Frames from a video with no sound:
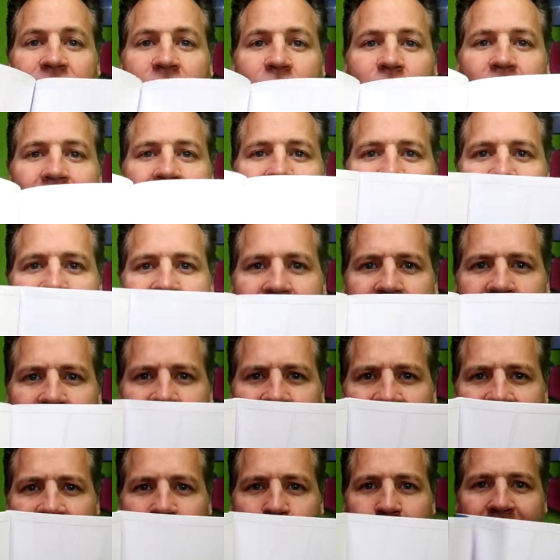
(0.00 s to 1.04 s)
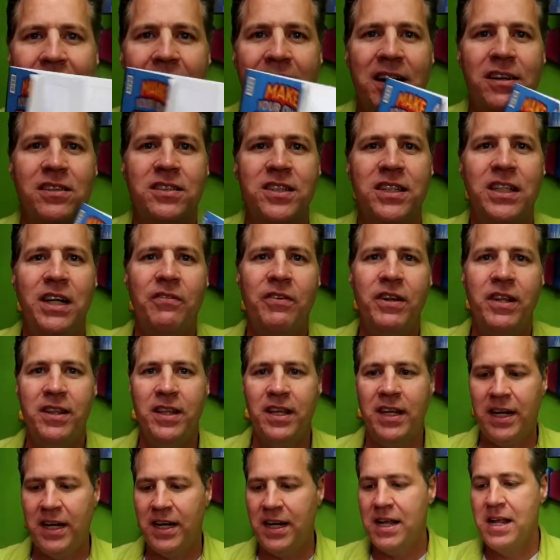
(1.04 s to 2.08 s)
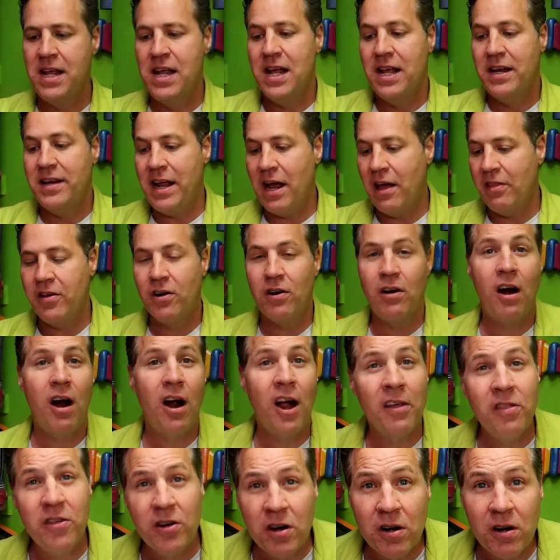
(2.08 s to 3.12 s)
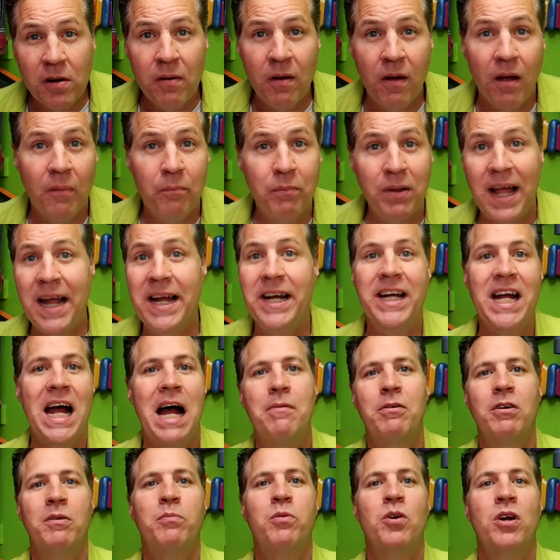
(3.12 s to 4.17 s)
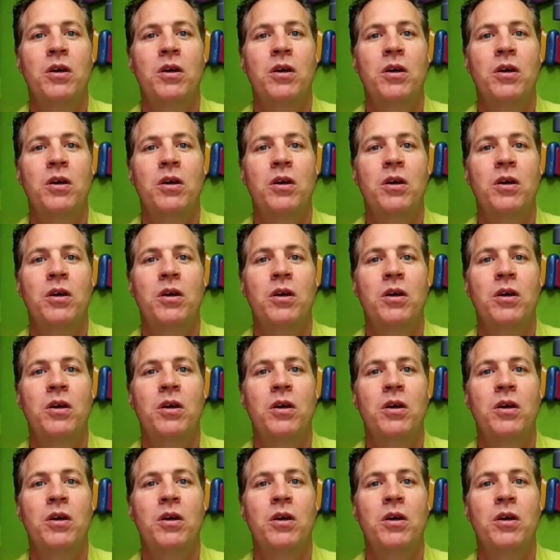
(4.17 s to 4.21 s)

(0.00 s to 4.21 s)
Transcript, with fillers: variety of different panels and everything. Now, there are other blank comic